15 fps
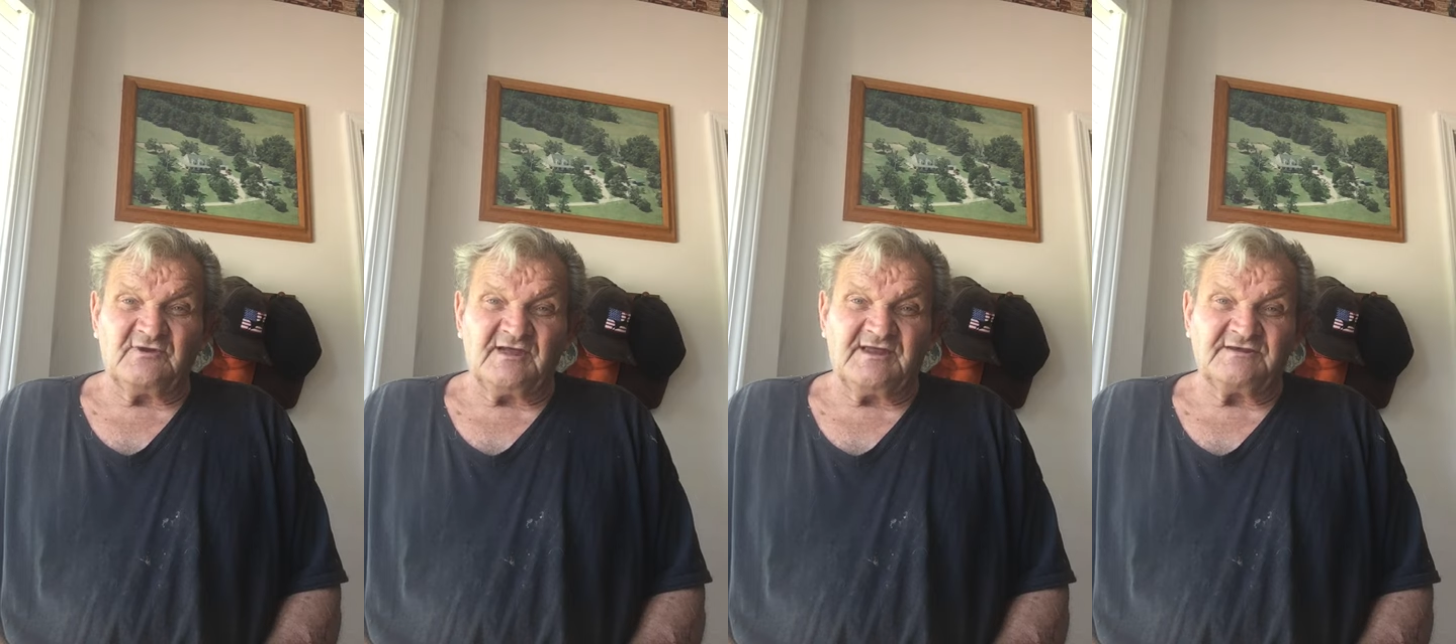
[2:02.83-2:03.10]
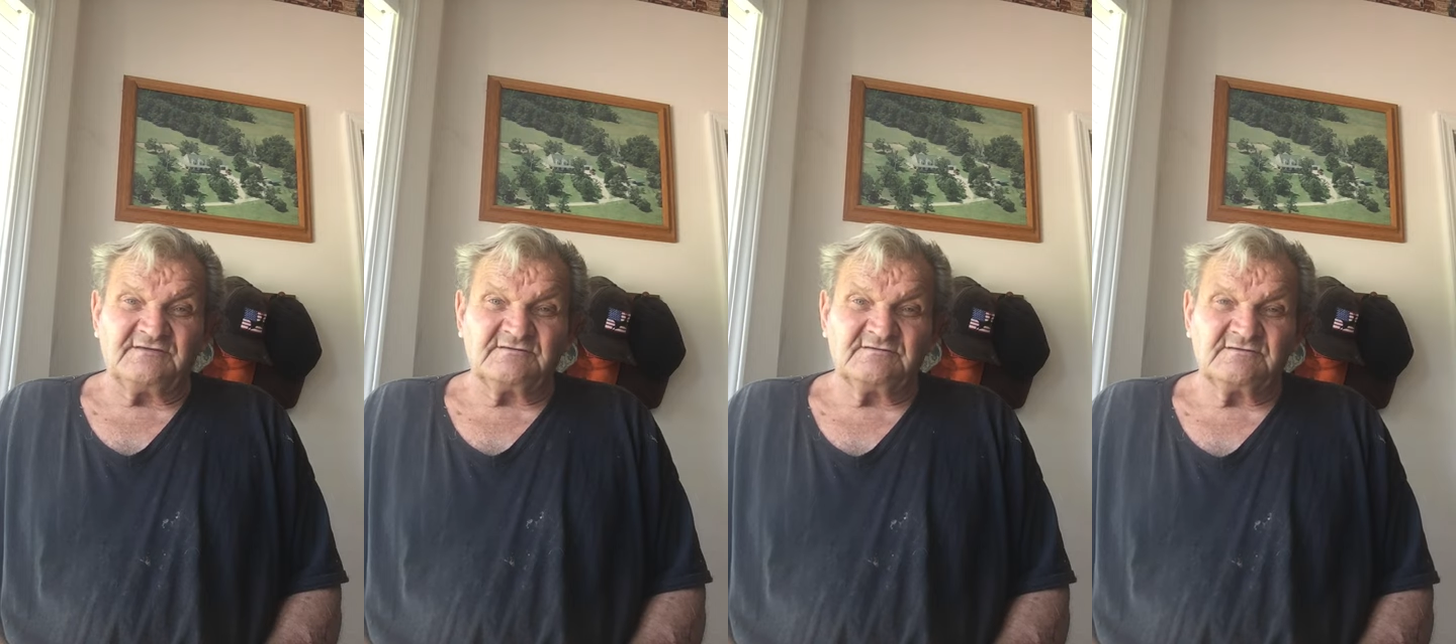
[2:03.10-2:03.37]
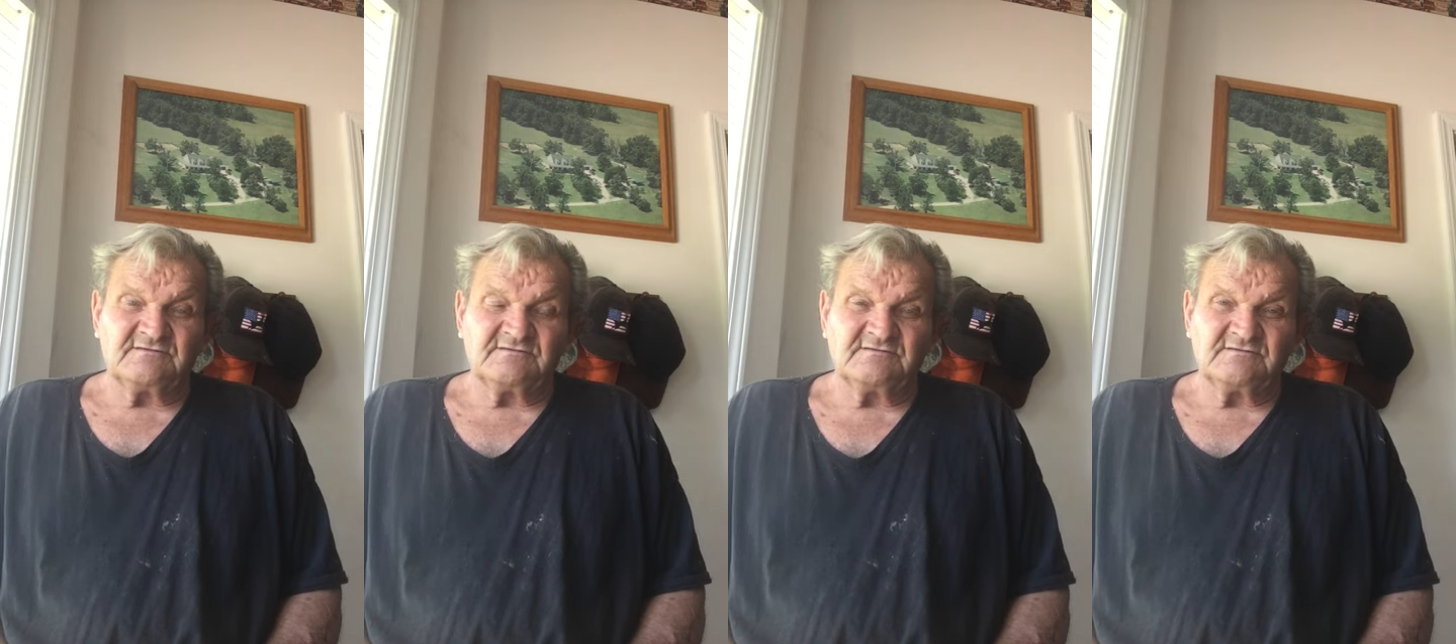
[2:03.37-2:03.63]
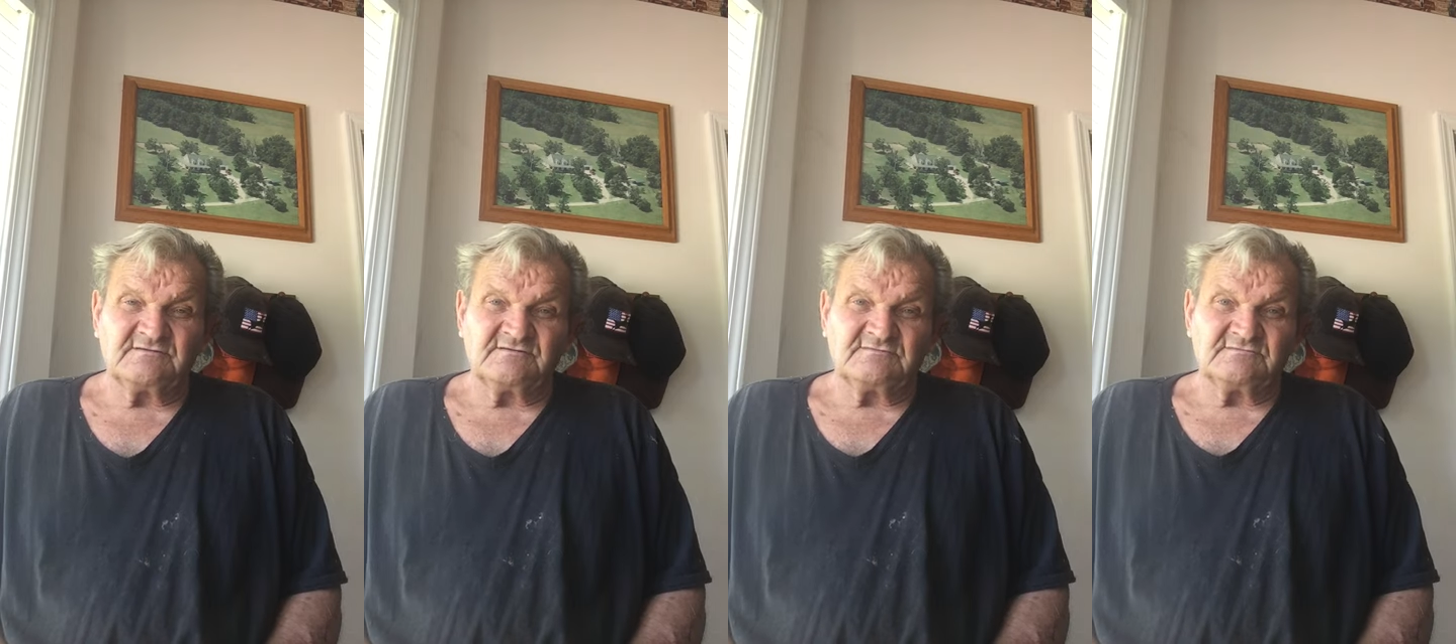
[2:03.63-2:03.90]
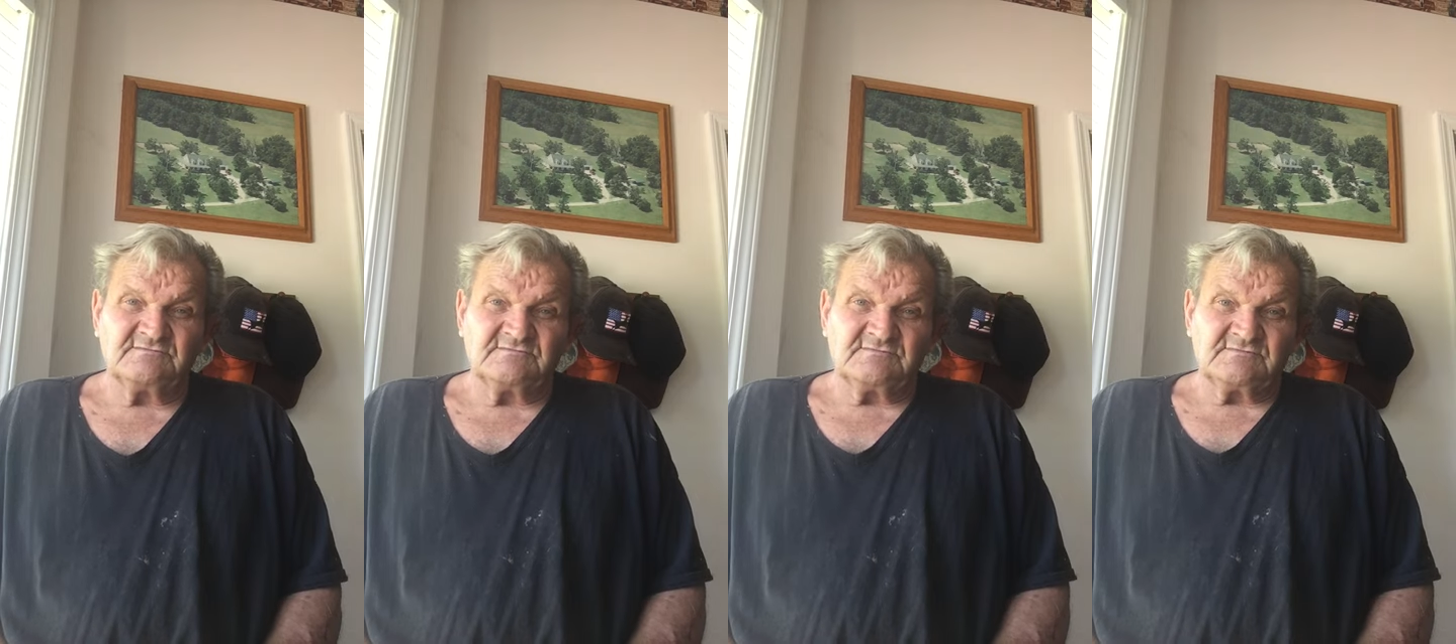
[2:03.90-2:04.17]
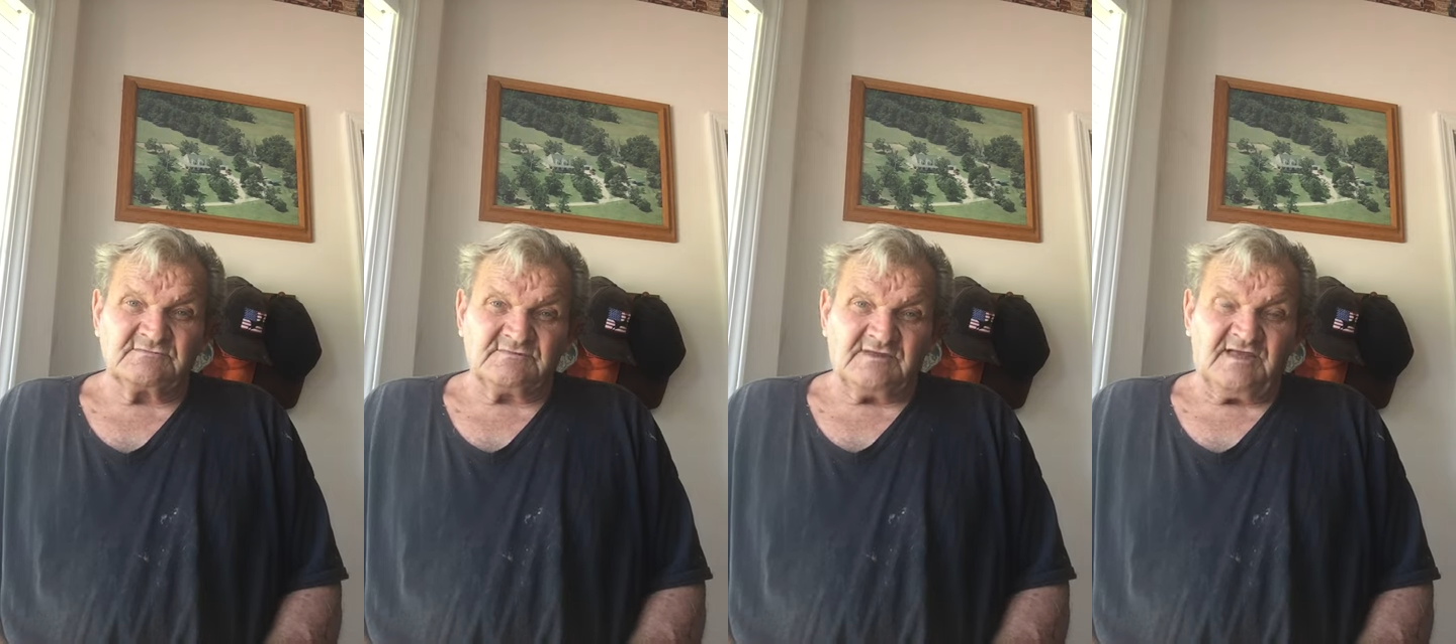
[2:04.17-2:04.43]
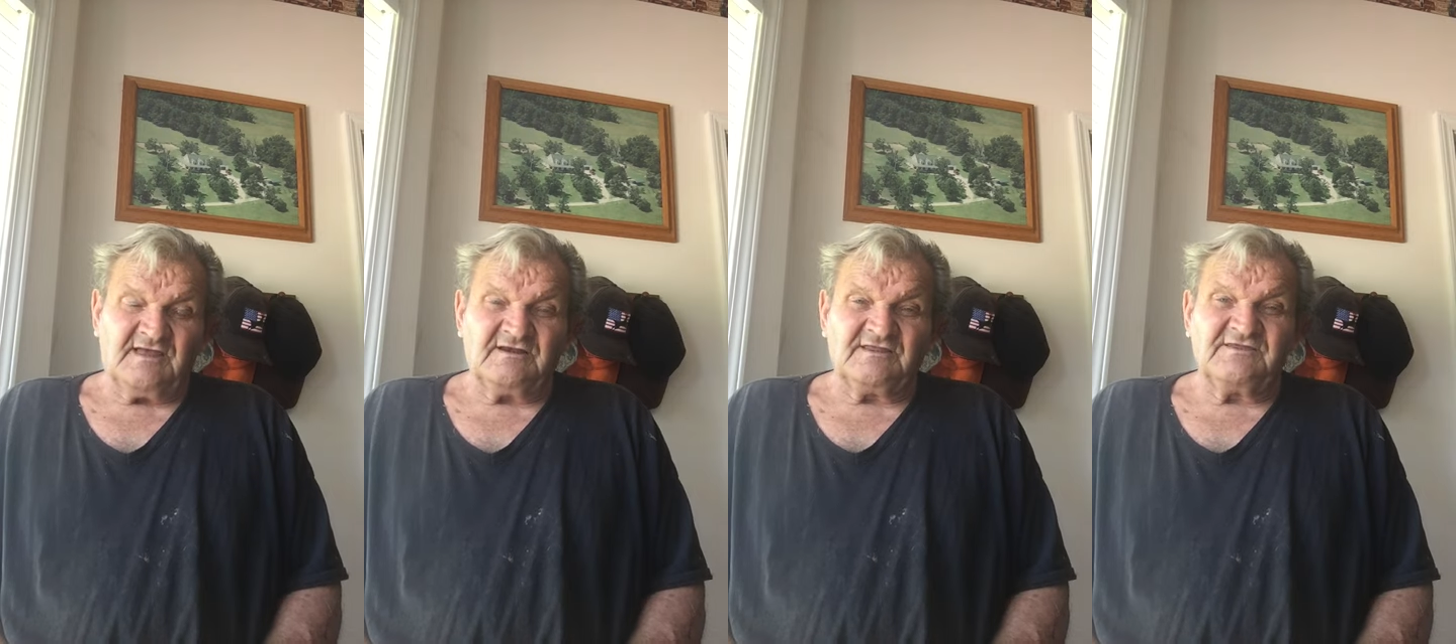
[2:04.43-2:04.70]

right. I'll